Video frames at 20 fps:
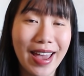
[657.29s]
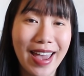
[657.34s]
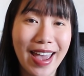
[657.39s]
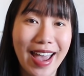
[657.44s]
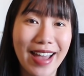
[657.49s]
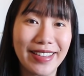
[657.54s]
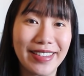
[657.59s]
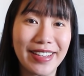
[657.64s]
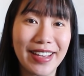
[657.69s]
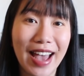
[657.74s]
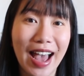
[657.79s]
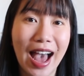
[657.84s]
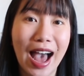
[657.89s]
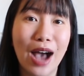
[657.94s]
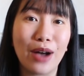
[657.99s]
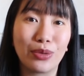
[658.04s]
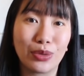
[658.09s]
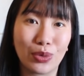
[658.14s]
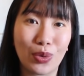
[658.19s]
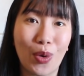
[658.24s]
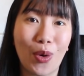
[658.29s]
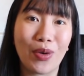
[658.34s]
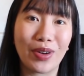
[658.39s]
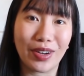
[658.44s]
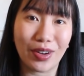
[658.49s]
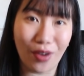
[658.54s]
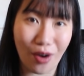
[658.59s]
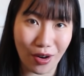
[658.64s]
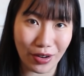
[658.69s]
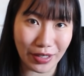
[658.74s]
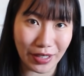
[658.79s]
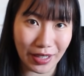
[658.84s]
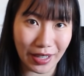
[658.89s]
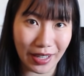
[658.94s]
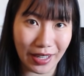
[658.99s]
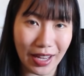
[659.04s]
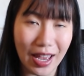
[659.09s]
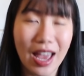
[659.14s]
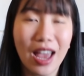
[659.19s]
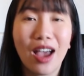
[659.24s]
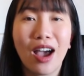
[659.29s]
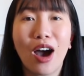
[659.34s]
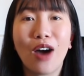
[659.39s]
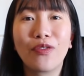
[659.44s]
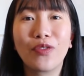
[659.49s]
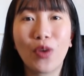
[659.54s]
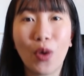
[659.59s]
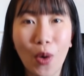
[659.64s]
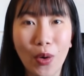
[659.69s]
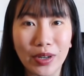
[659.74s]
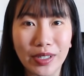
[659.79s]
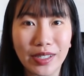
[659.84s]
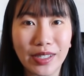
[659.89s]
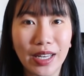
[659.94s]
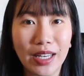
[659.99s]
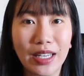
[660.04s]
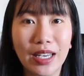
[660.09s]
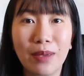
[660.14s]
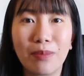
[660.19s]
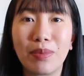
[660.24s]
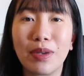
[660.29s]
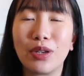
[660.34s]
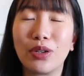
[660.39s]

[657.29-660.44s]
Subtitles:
any outdoor gardening. Of course, they can be